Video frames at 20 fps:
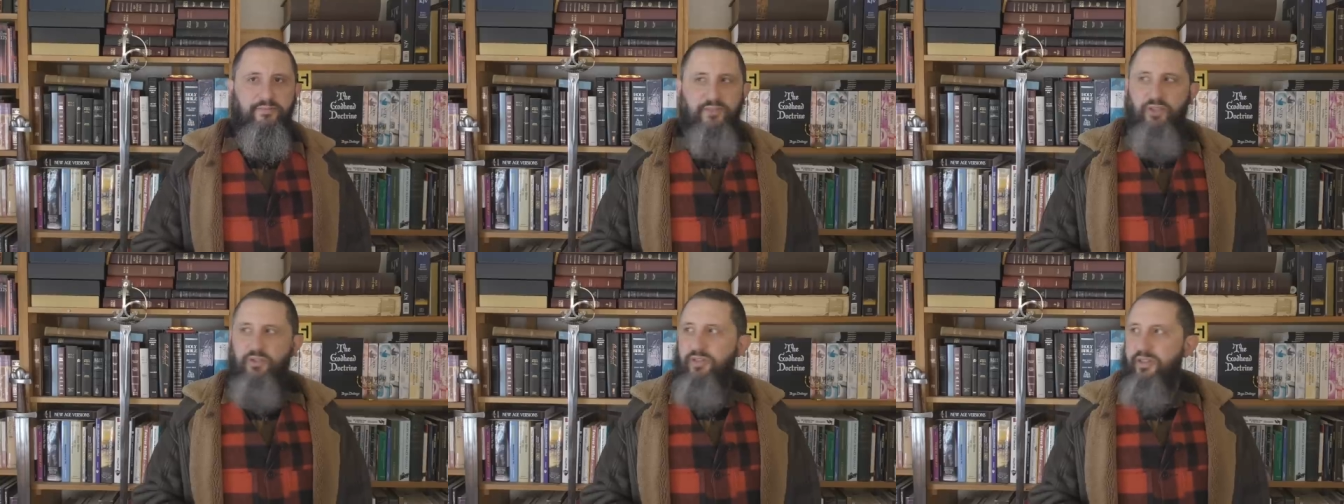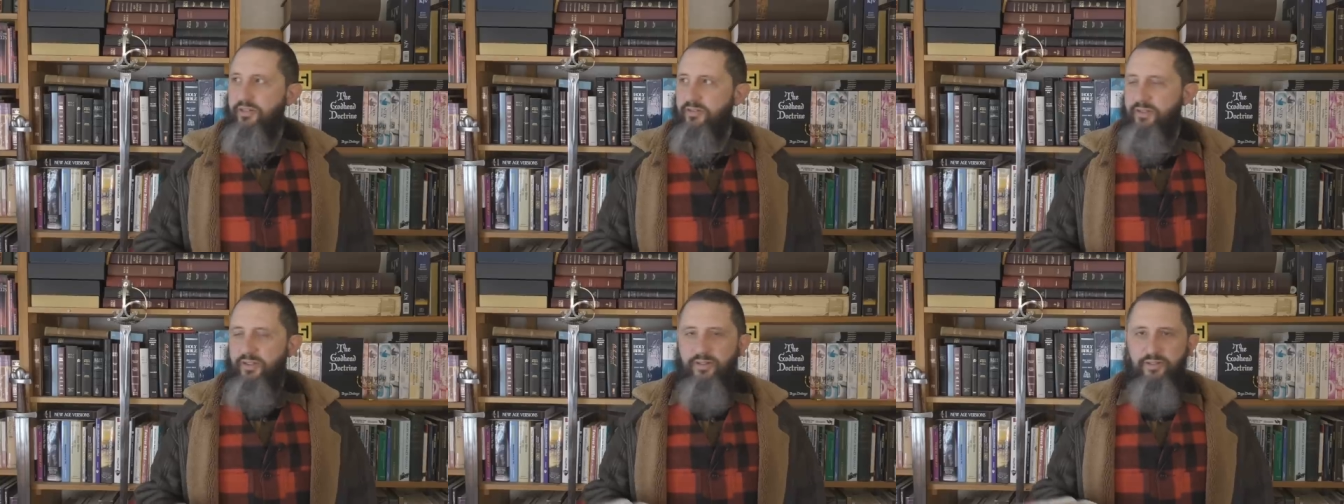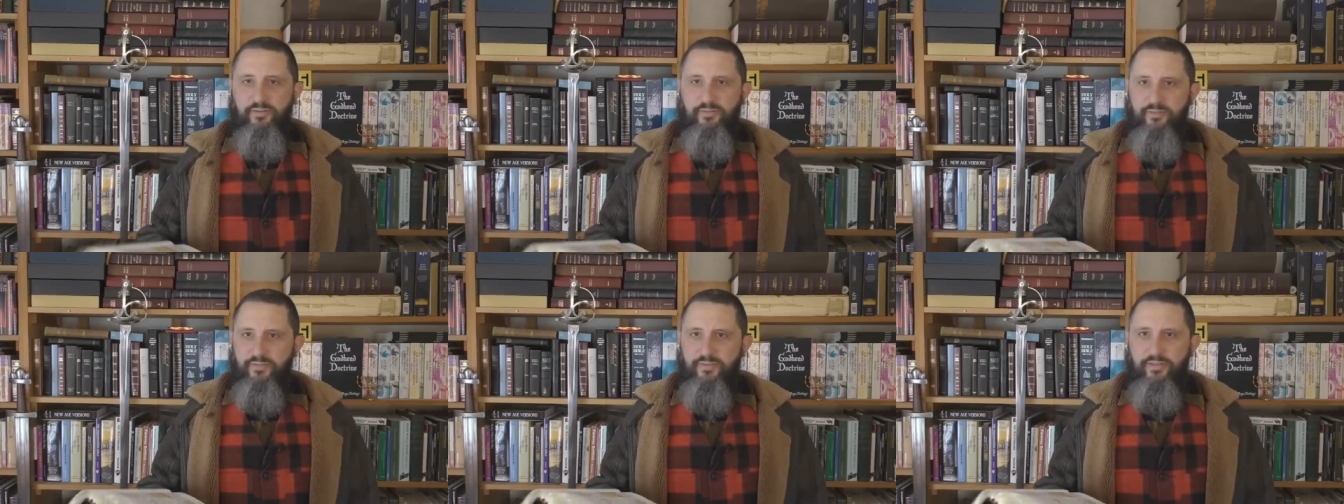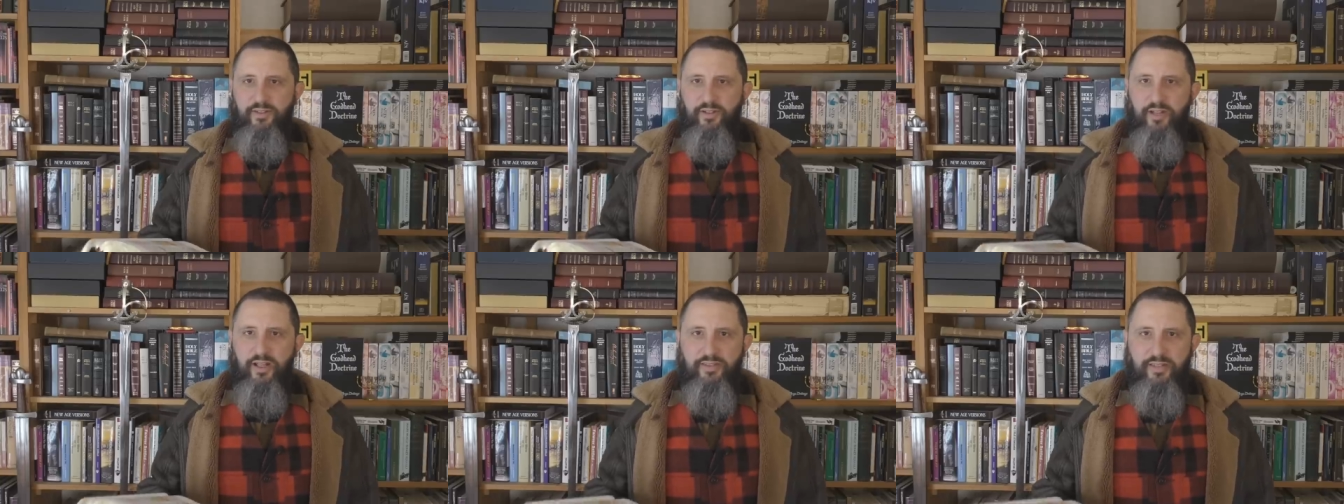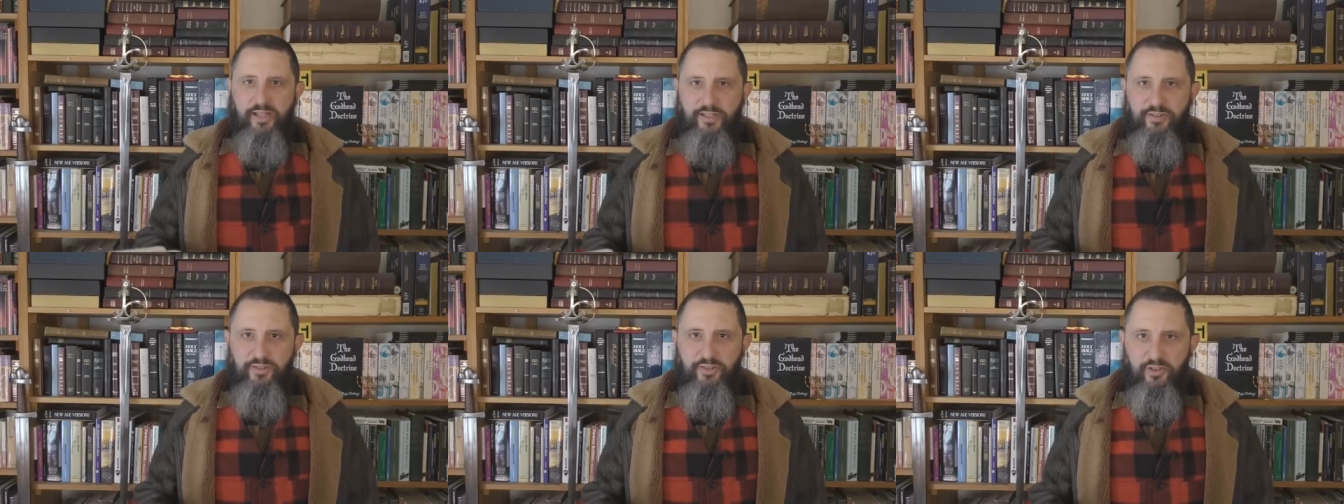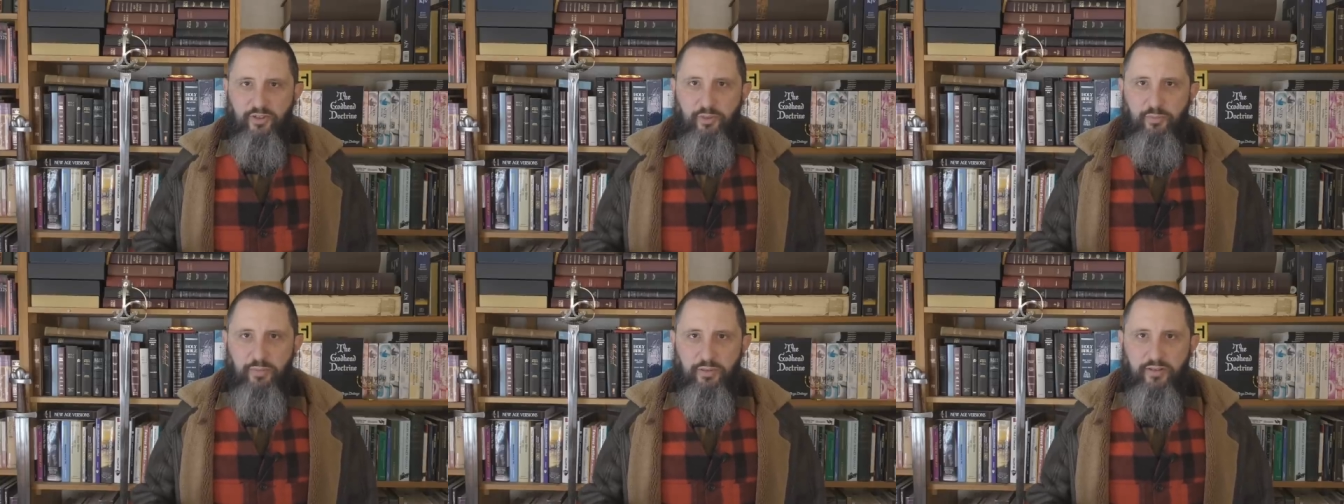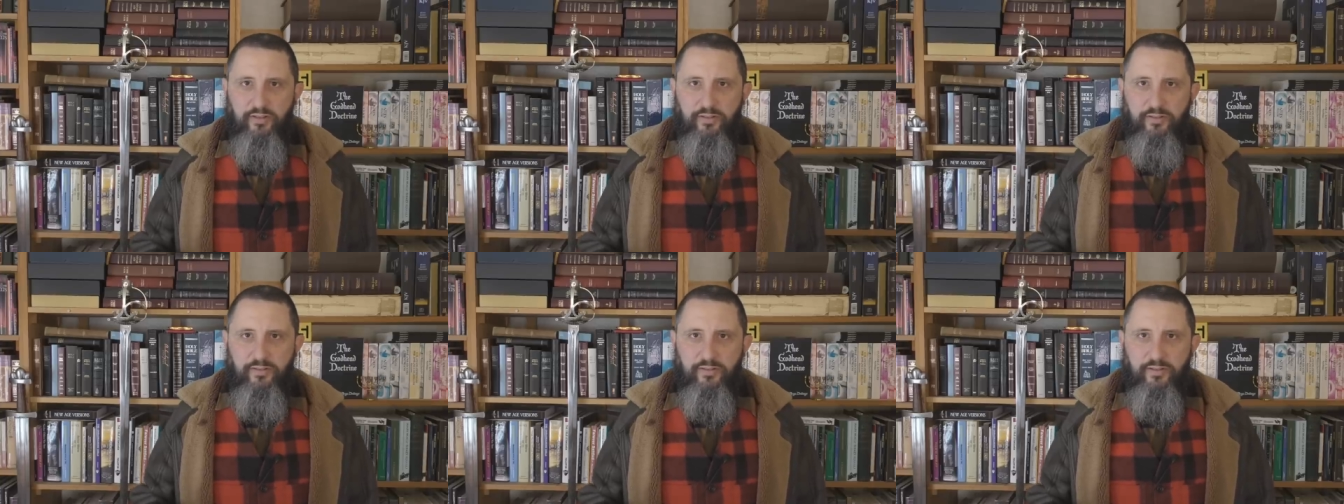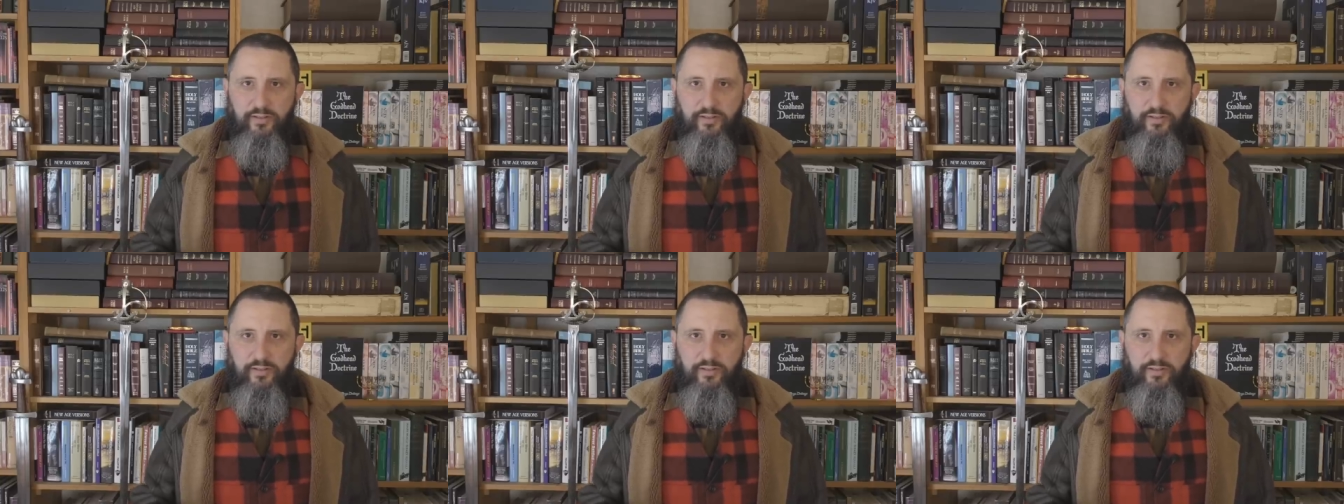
You, you know, you're not that stupid.